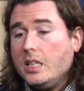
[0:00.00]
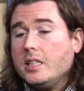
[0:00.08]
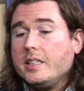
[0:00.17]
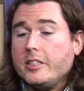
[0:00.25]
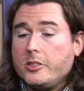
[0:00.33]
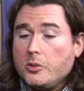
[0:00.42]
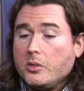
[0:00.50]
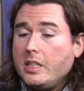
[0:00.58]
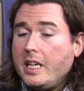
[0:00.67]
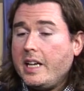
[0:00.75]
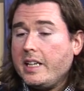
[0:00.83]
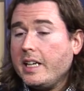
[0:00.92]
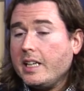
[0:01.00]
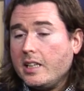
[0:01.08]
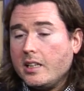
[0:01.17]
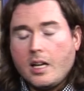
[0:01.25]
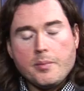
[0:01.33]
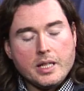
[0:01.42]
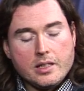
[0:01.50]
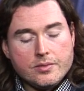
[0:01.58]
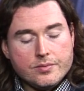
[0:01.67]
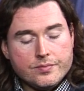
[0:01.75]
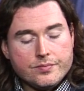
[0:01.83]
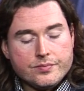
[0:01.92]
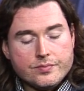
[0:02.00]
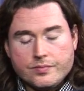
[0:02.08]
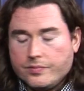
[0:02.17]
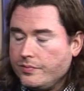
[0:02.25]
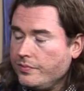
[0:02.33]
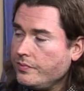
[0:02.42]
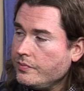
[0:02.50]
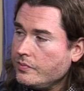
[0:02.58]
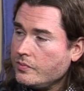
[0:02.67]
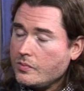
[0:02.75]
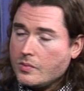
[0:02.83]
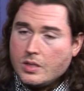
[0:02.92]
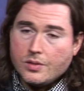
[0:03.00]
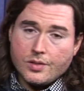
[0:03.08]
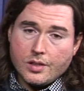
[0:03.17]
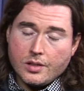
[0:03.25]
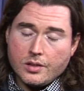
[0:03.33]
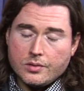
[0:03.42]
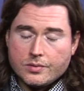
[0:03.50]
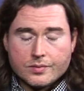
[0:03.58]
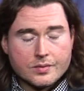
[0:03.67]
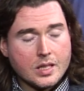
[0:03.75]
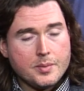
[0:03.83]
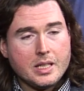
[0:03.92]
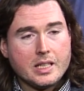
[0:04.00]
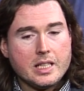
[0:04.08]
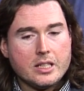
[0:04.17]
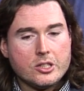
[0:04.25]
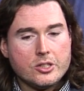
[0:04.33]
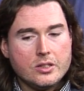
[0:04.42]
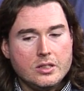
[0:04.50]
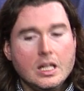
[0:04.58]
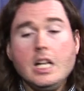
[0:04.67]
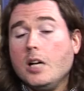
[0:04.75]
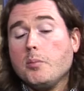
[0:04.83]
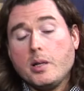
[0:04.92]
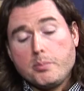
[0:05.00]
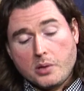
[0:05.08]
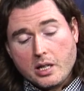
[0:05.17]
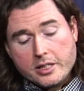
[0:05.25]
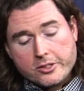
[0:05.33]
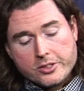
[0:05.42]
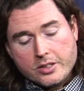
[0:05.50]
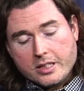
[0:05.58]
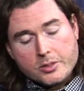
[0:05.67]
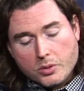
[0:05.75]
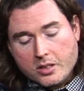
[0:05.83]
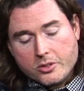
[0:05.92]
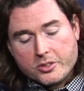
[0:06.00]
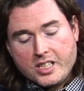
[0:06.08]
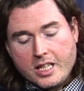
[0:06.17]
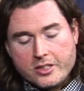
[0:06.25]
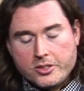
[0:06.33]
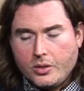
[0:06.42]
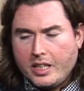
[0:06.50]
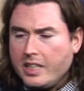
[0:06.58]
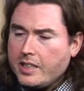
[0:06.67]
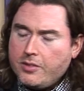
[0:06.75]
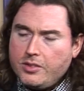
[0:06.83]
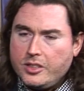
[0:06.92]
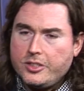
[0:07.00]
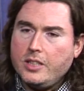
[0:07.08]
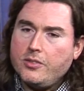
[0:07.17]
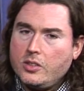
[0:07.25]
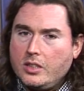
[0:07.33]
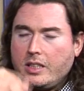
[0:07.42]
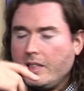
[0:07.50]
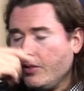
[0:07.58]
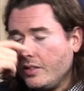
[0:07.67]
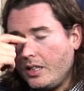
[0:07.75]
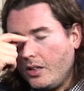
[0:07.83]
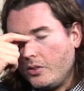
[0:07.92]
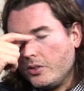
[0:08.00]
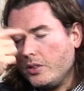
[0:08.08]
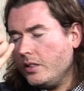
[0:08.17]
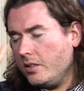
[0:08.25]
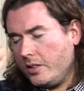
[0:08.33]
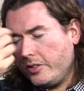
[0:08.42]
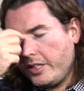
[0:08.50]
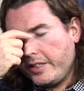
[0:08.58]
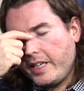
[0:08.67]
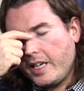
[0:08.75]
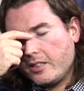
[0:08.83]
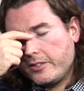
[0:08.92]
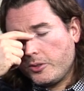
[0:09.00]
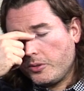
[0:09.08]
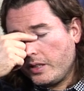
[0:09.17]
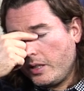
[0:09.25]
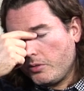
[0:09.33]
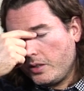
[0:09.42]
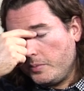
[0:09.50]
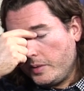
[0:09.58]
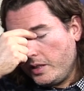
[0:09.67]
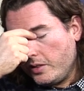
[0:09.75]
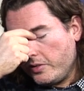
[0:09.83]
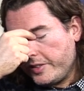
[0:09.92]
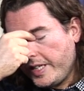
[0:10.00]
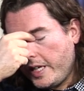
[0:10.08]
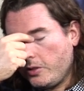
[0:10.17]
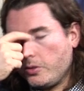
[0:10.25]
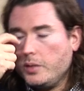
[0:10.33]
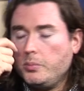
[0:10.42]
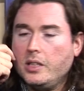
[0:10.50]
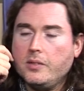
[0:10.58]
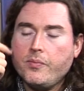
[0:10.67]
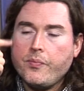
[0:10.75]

necessarily had any, I mean... You don't know. You just don't know that much. I mean, I guess... But Price is one of those guys who I can definitely see if you're like, you know, like you said, you can't necessarily get rid of him because of his salary, but